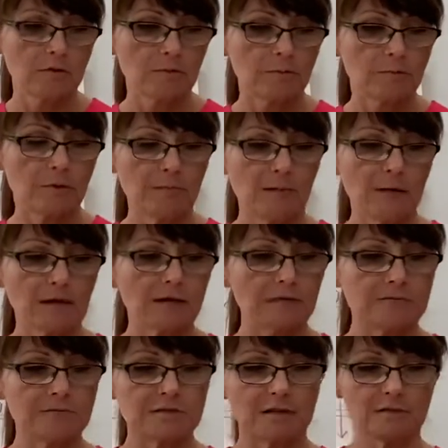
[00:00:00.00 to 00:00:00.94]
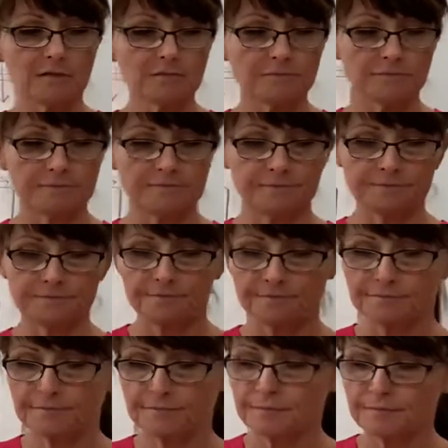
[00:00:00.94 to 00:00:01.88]
put my gloves on.
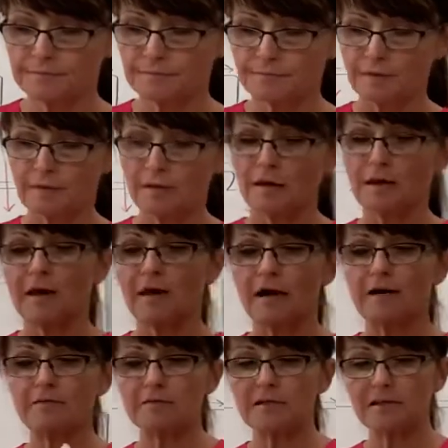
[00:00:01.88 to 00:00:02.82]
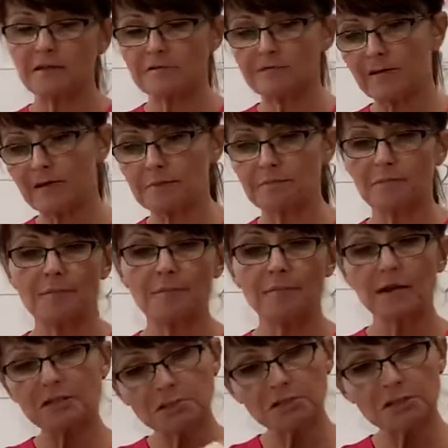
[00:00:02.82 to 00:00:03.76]
I've identified my
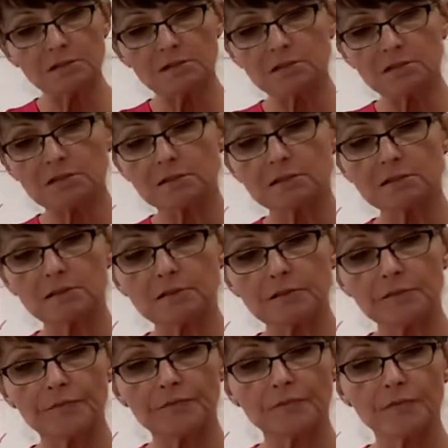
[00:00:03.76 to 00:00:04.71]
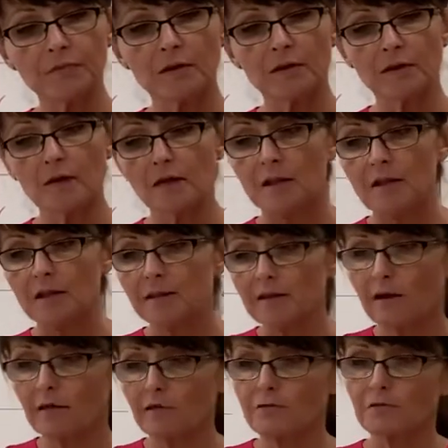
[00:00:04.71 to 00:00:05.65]
patient.
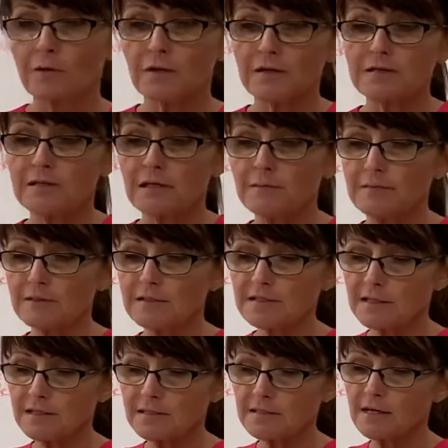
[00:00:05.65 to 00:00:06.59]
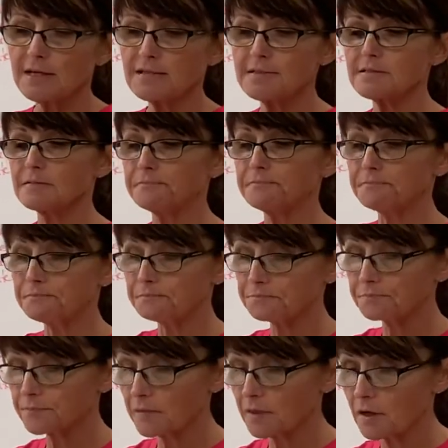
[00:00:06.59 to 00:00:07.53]
Now for a TB skin test,
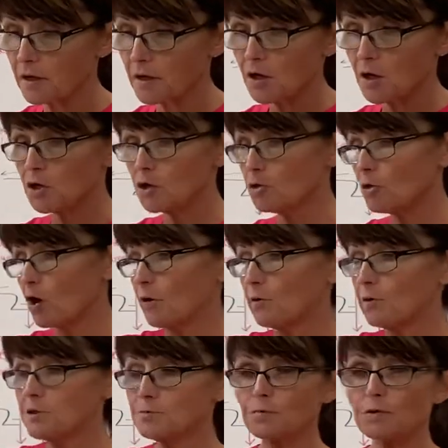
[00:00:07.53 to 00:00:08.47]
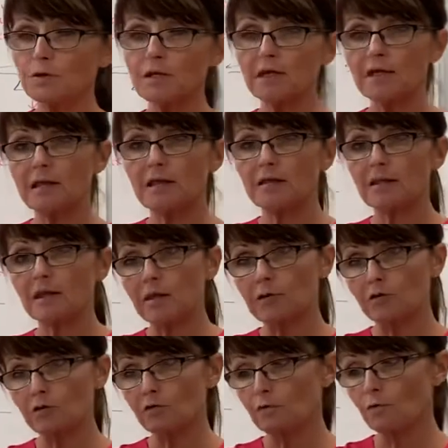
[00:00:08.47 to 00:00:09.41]
you always put it in the
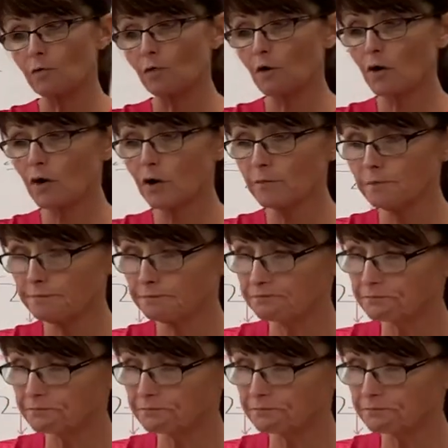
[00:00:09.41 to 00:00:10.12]
inner forearm